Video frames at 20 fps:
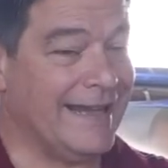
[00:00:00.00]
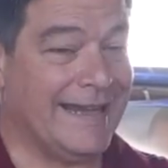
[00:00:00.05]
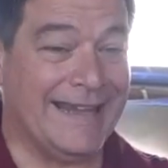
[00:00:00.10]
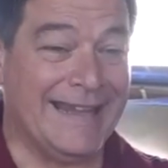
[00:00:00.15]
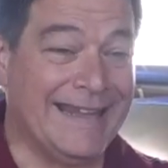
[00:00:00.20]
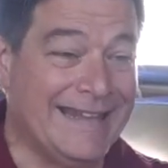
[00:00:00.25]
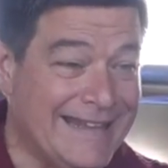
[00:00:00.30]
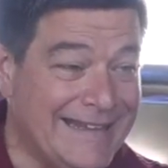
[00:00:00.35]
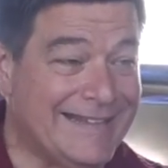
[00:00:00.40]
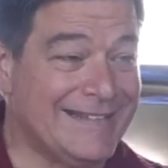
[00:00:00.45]

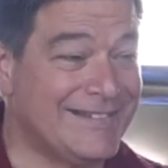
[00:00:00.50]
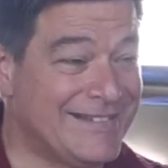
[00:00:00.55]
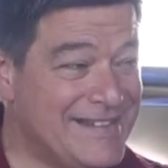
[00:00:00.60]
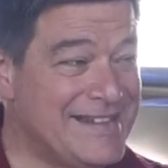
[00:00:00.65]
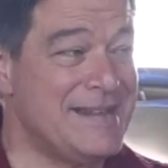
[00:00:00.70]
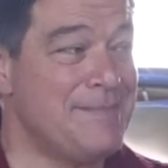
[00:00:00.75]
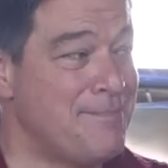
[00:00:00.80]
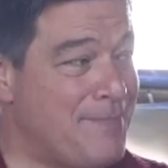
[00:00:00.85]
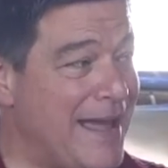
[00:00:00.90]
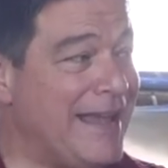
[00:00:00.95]
it is
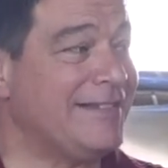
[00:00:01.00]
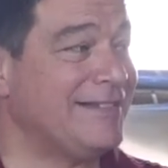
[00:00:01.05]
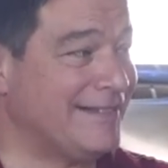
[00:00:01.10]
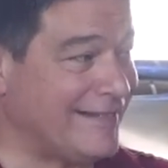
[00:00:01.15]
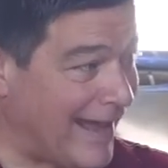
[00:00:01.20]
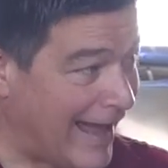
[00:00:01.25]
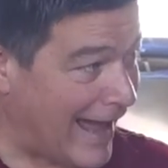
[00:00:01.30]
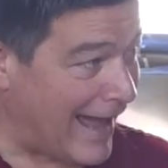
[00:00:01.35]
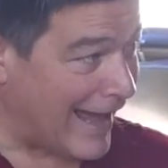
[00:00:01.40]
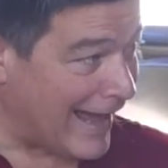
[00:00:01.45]
the best
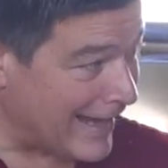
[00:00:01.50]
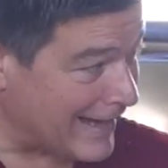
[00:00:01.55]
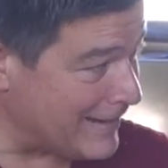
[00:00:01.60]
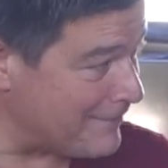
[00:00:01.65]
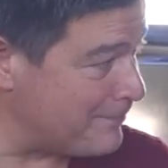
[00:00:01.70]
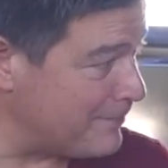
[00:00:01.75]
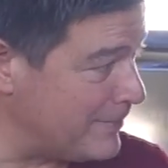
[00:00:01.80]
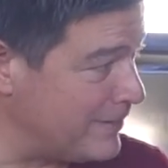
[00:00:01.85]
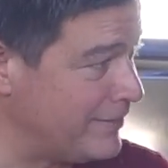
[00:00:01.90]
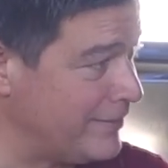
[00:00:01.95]

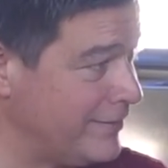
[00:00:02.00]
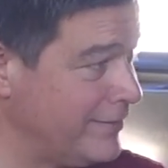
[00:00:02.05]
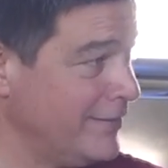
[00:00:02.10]
time